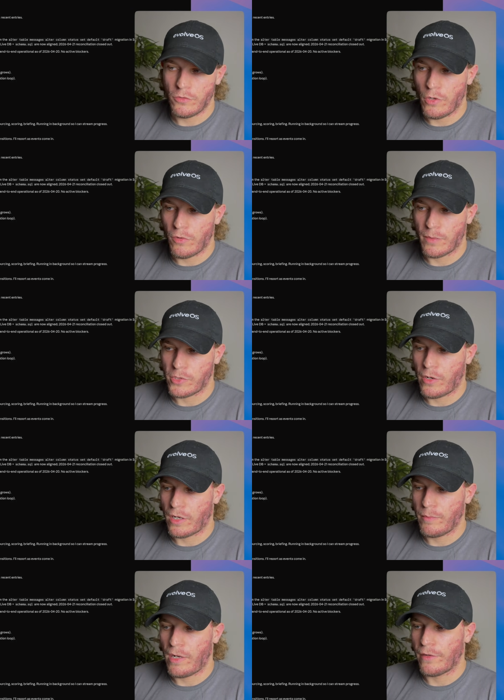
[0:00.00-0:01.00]
you know what I'm
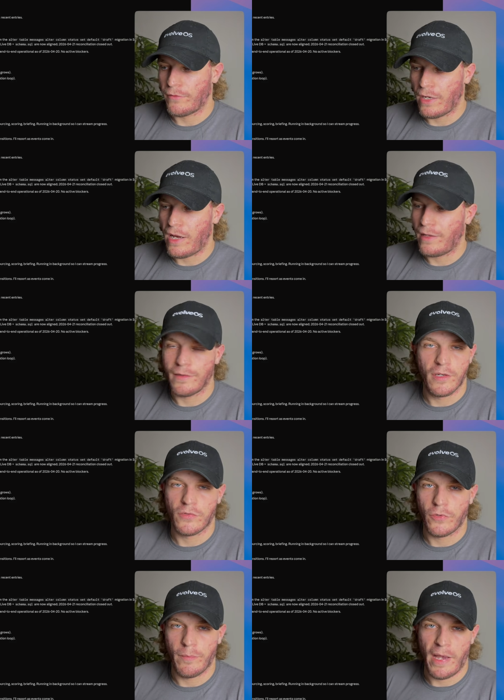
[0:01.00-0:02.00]
talking about. If not, it
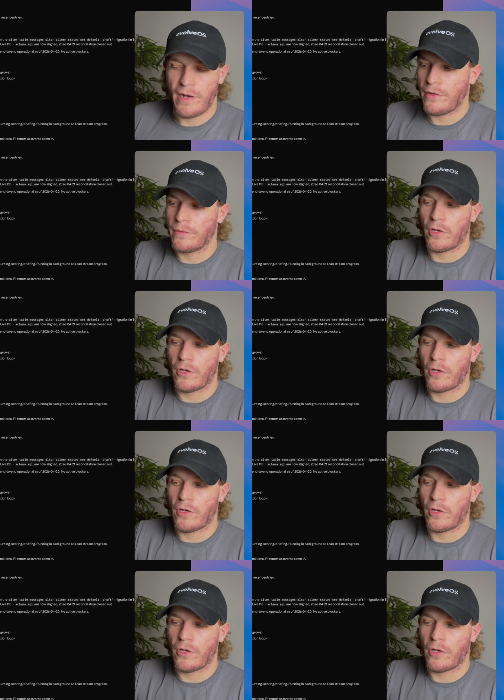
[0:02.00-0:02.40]
doesn't really matter.